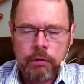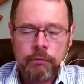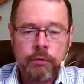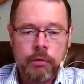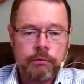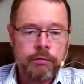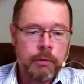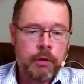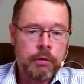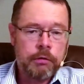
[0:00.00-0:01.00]
If you're from
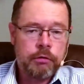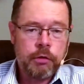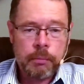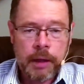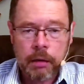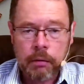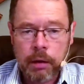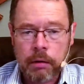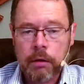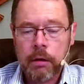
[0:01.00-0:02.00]
the Christian
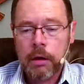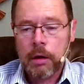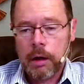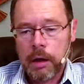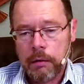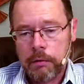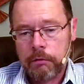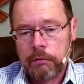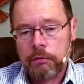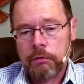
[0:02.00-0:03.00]
background,
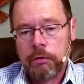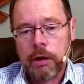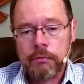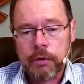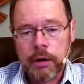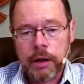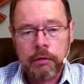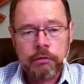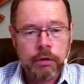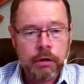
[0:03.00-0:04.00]
there's a slight
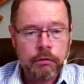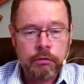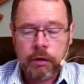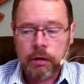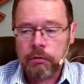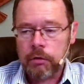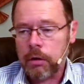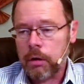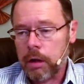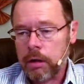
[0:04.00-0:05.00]
variation, a
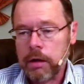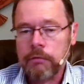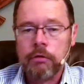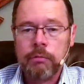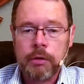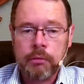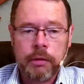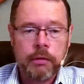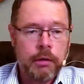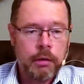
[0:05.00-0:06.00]
distinction, difference
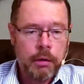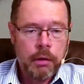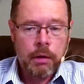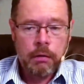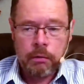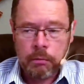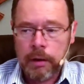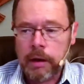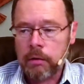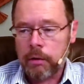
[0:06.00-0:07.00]
between the
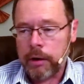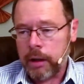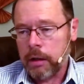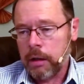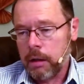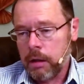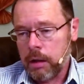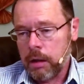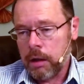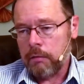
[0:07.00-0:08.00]
rendering
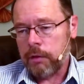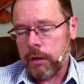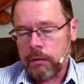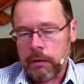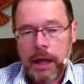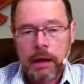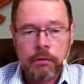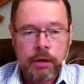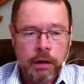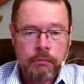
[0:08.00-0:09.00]
of the
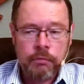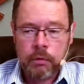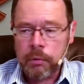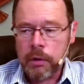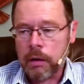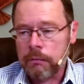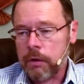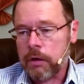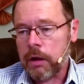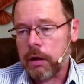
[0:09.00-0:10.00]
counting, if you will, of
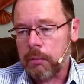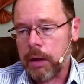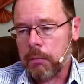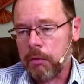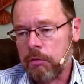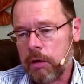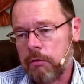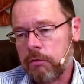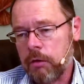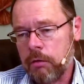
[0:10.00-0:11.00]
the Ten Commandments. It
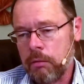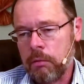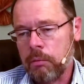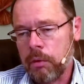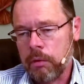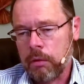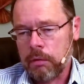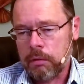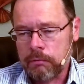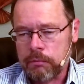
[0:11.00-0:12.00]
has to do with where
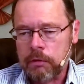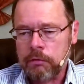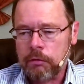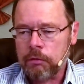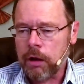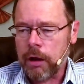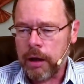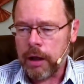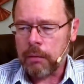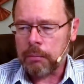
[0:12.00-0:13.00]
the verses
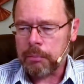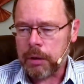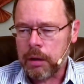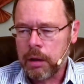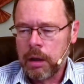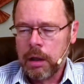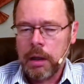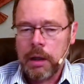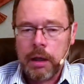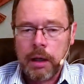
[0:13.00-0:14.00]
line up and
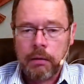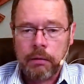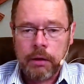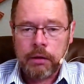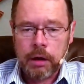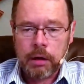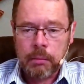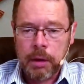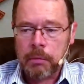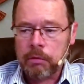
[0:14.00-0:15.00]
how the Ten
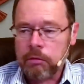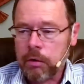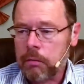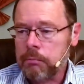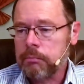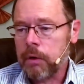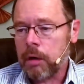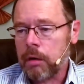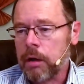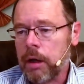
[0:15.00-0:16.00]
Commandments are
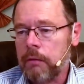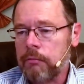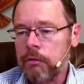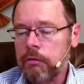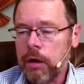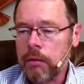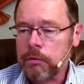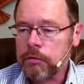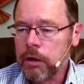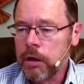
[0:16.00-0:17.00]
kind of
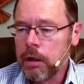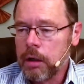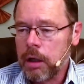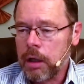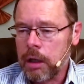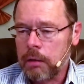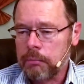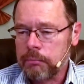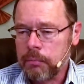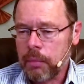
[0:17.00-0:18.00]
distinguished.
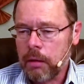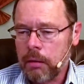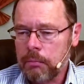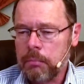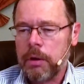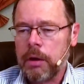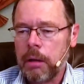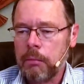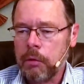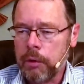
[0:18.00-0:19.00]
But
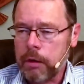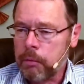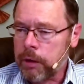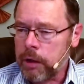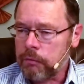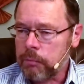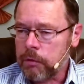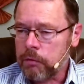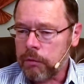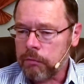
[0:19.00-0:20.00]
I'm going to be reading from the
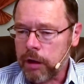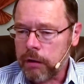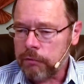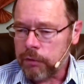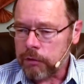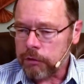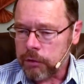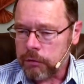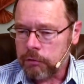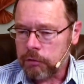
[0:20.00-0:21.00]
Tree of Life version.
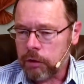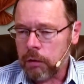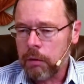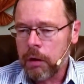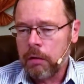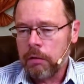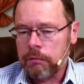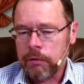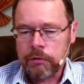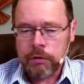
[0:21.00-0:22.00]
So the
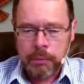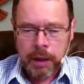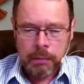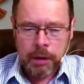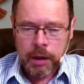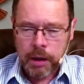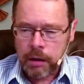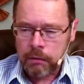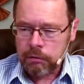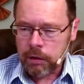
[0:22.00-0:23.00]
first commandment
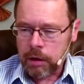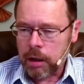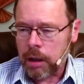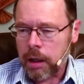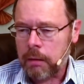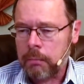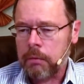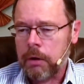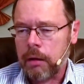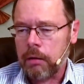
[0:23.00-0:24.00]
is, I am
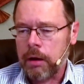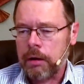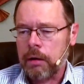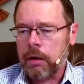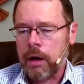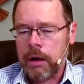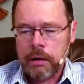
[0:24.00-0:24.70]
Adonai your God.